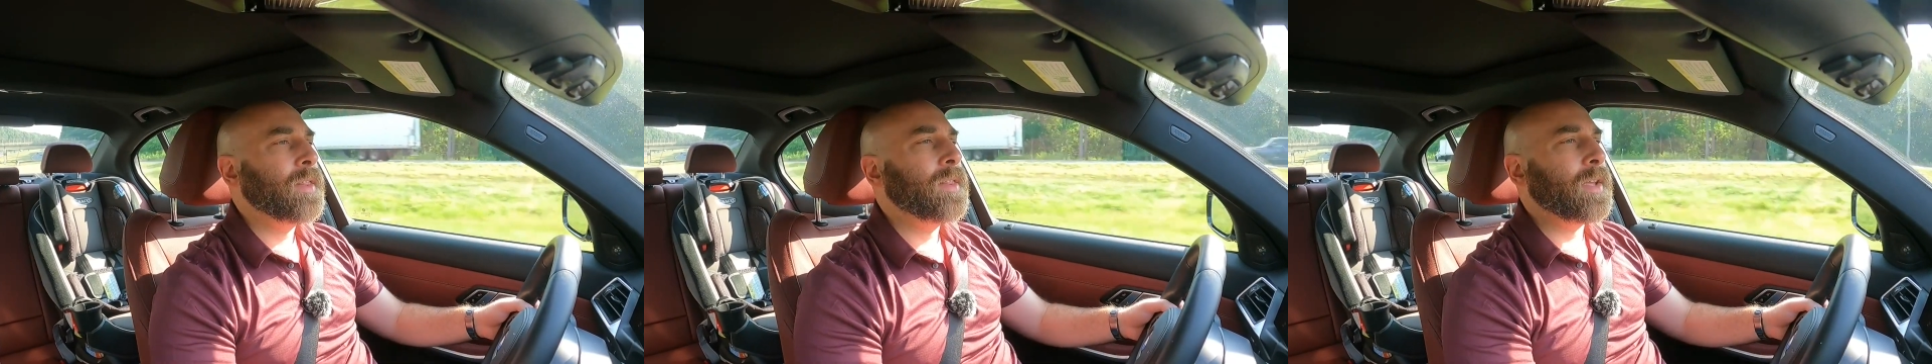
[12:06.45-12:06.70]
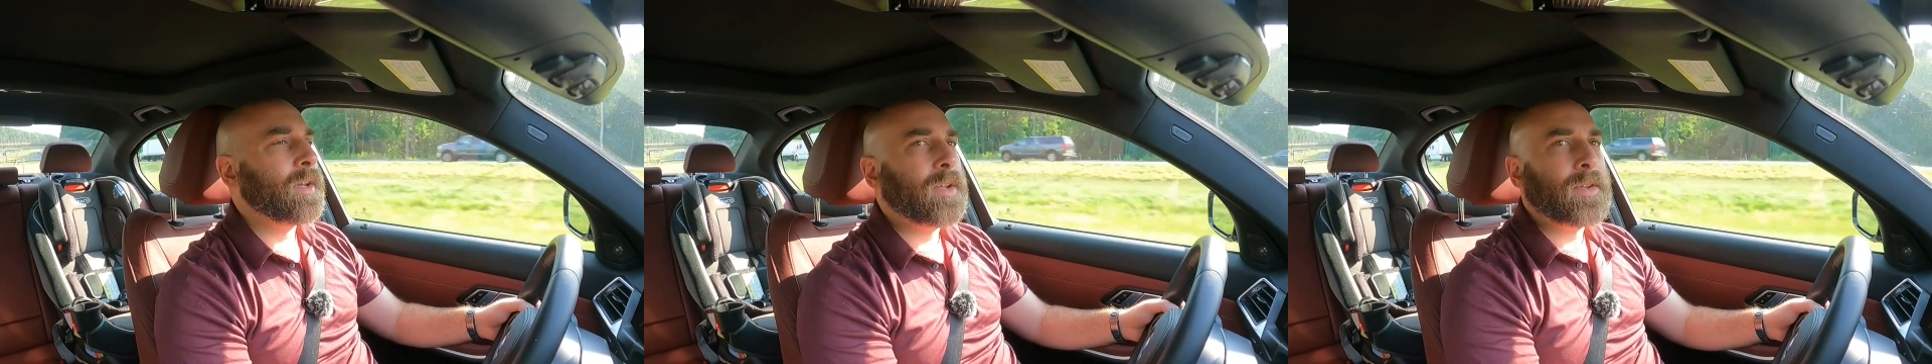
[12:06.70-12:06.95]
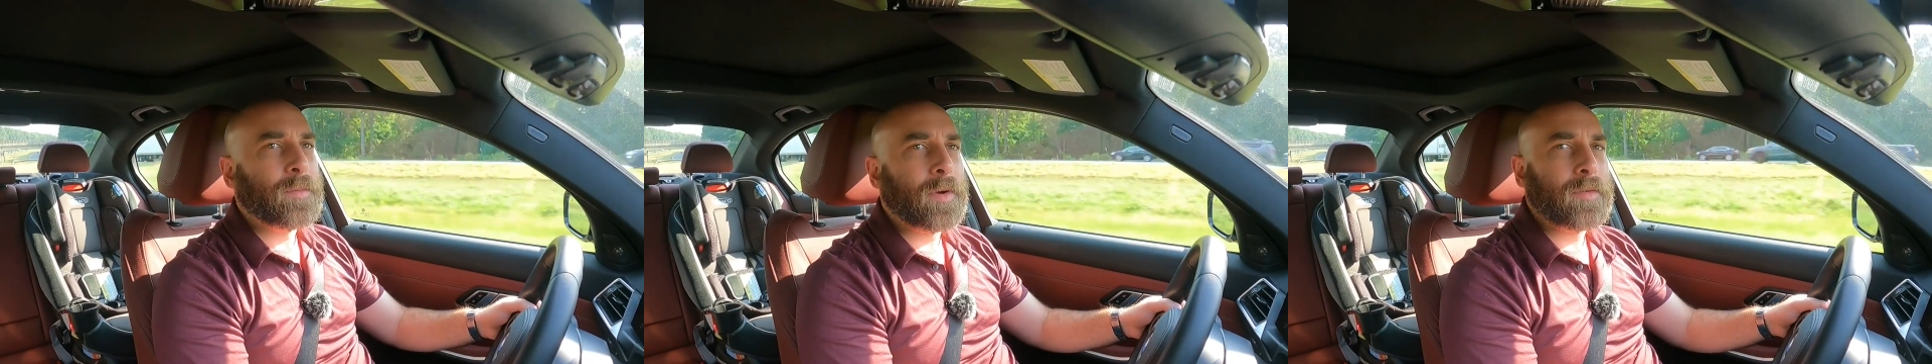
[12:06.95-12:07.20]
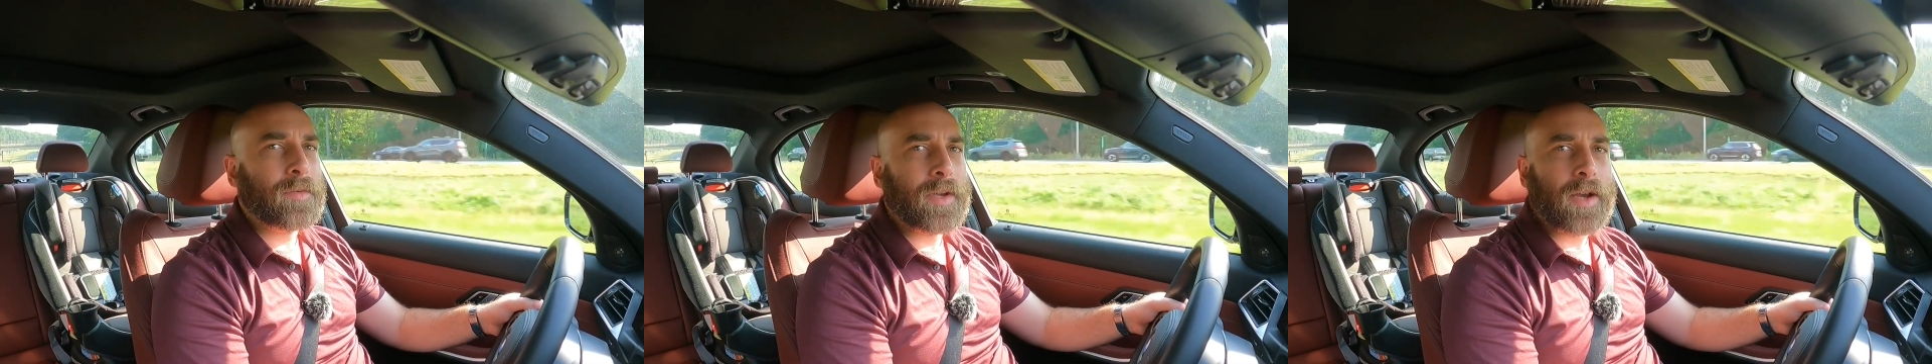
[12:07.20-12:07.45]
then you
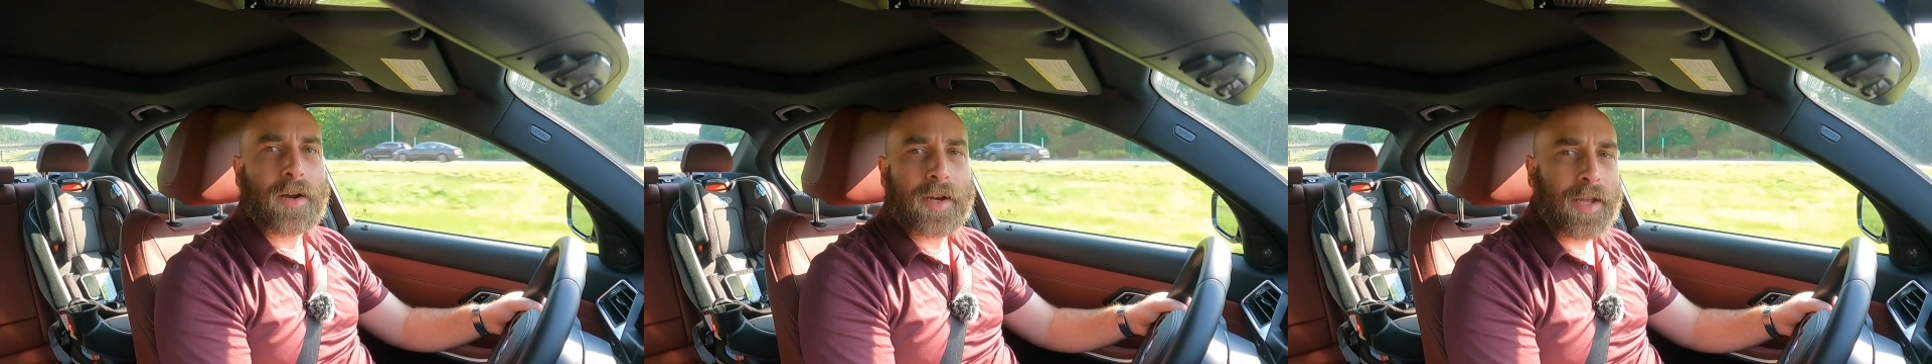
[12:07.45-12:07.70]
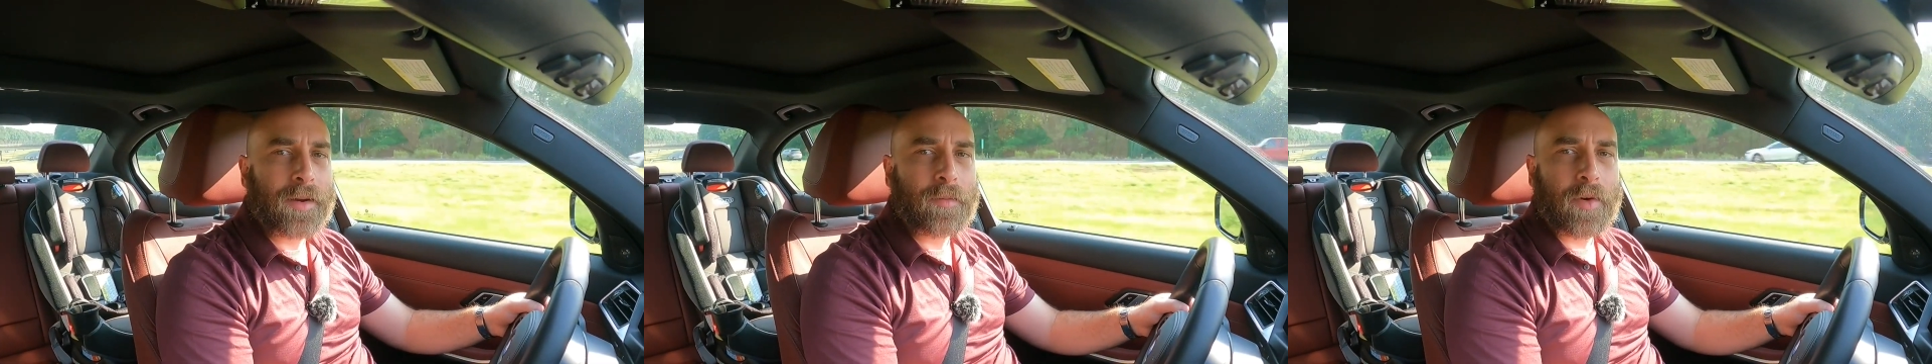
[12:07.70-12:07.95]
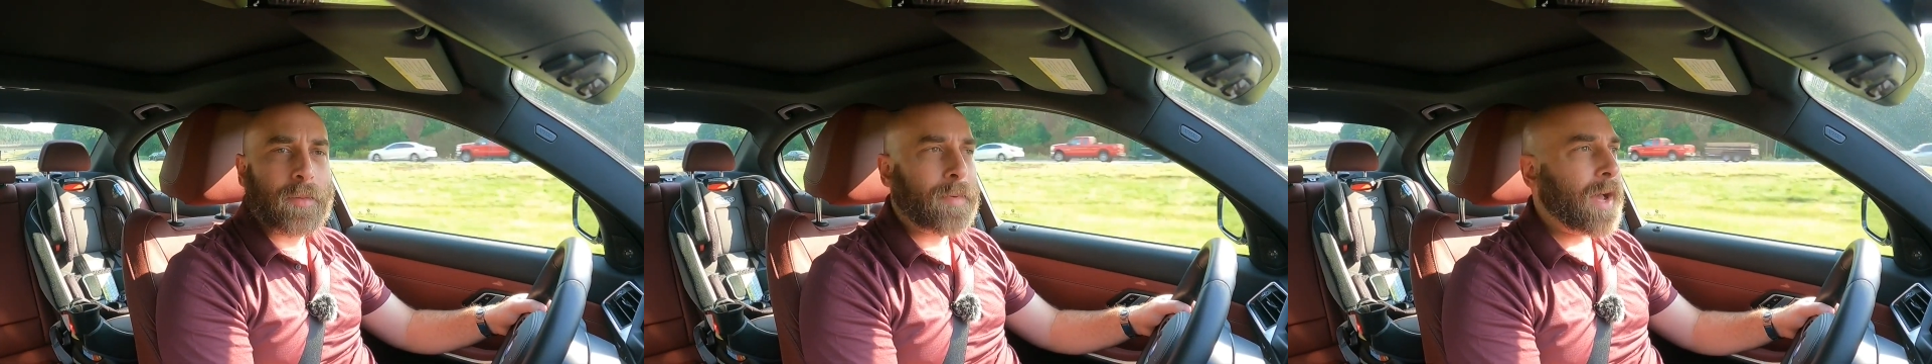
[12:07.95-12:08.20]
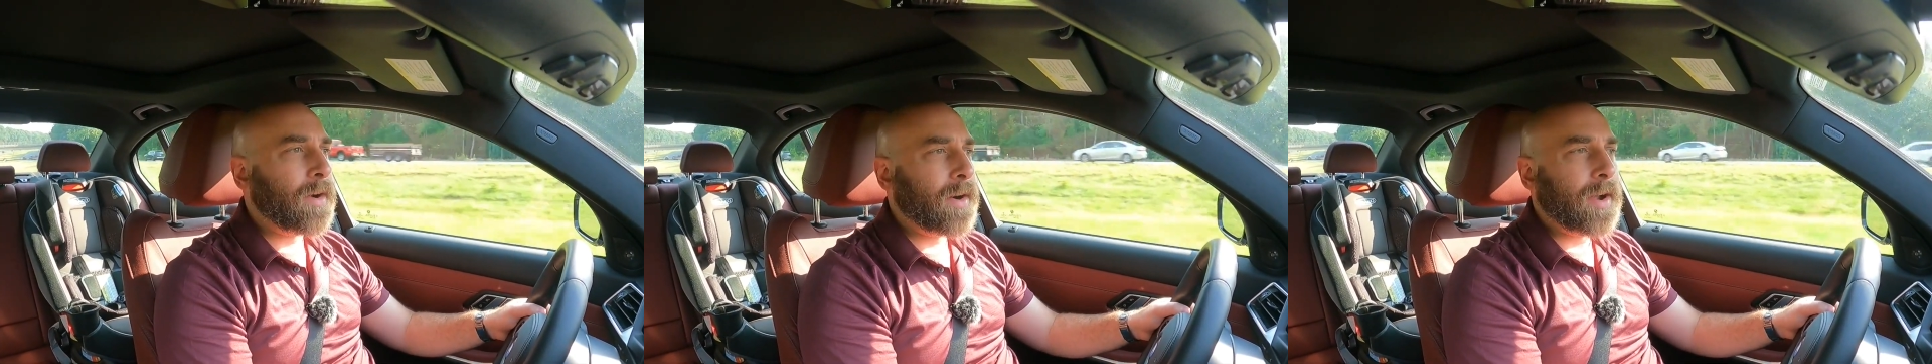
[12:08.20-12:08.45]
probably are getting more
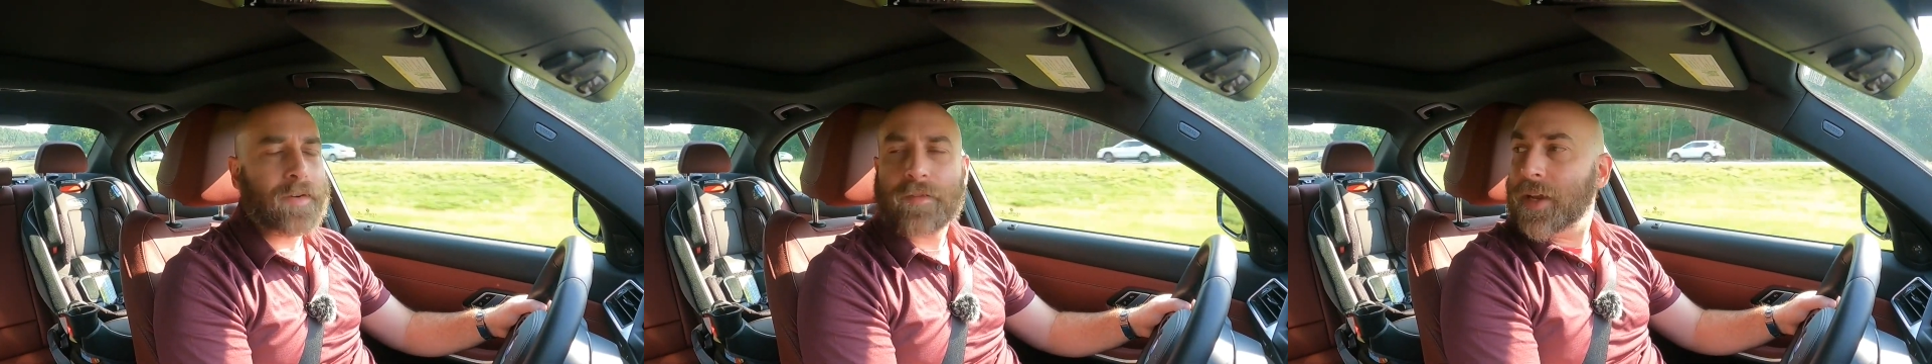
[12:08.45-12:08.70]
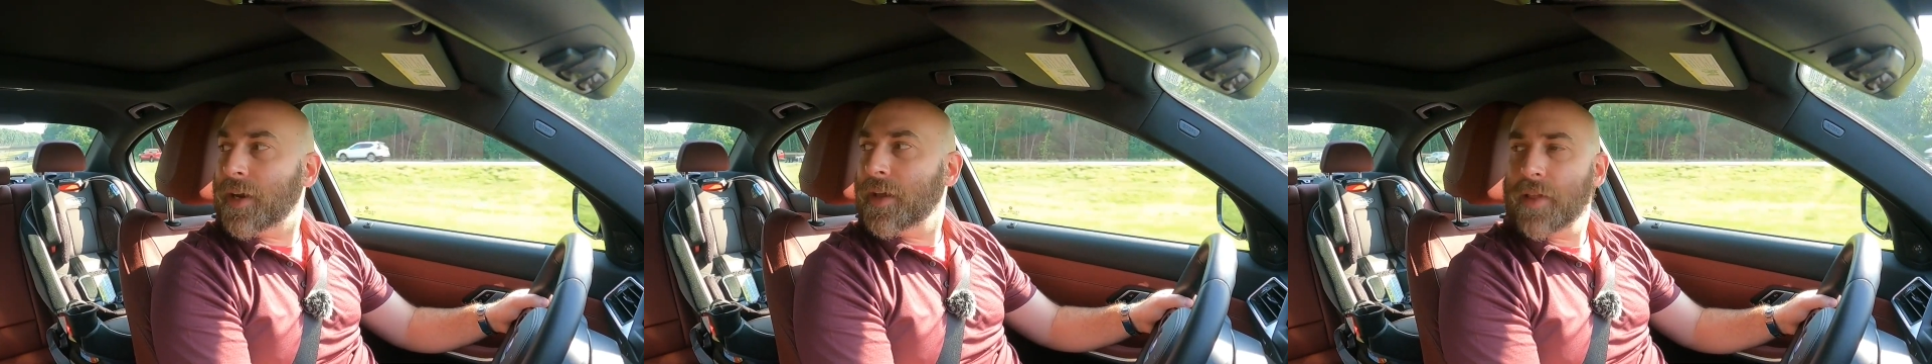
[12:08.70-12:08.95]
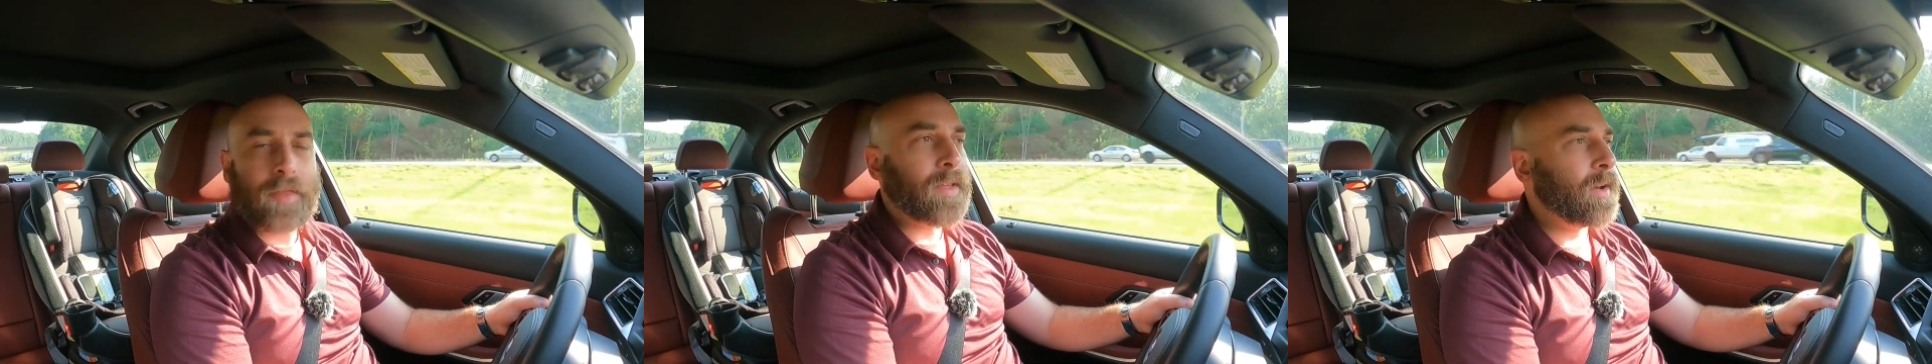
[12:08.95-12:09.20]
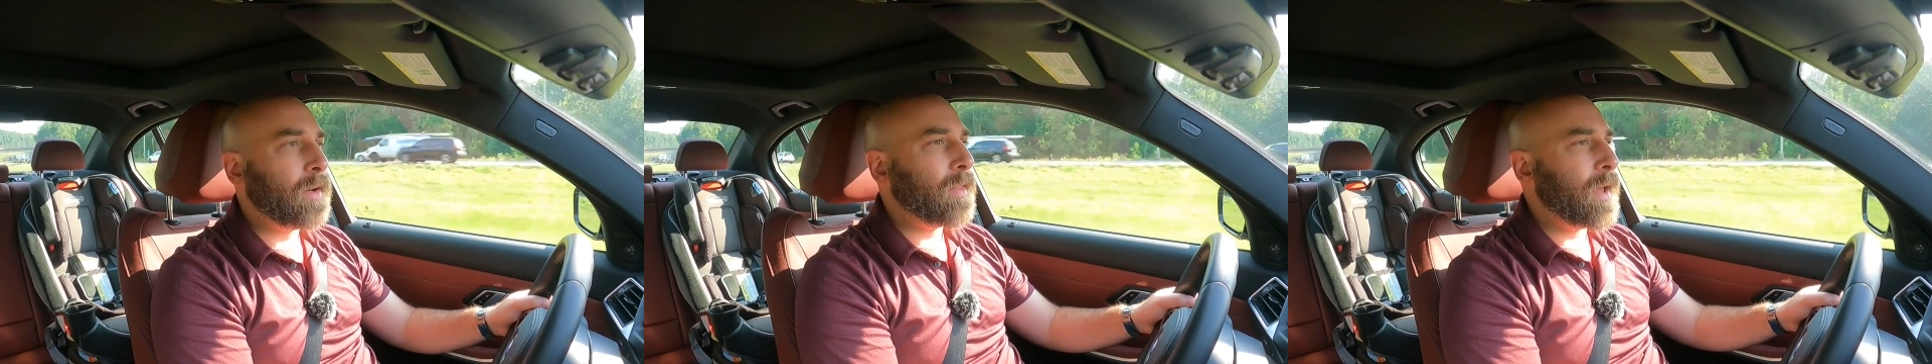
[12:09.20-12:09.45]
power out of it
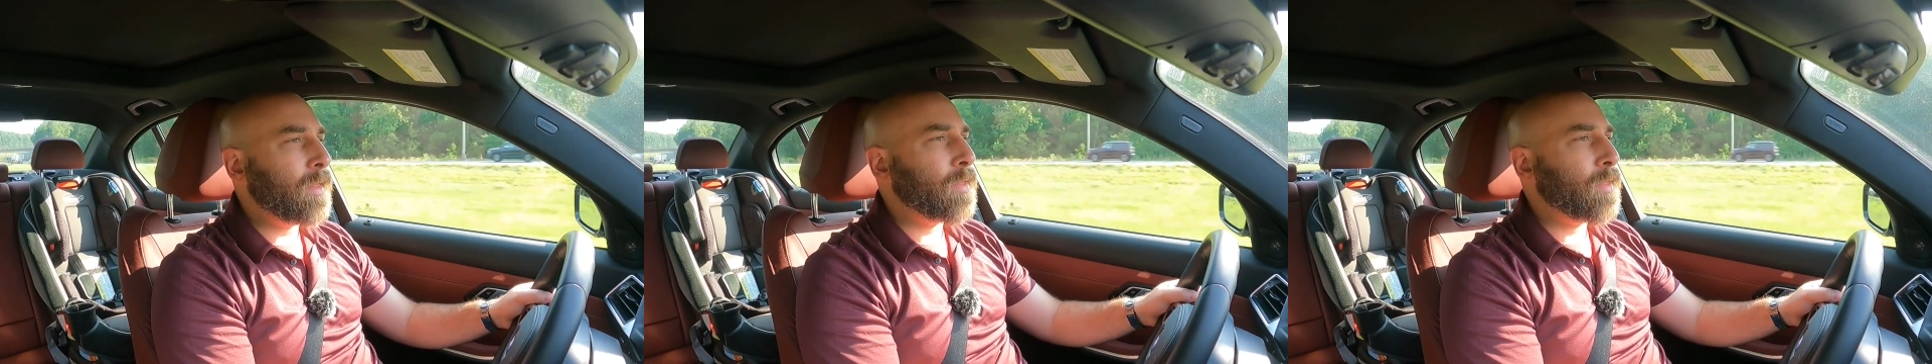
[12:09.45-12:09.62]
than that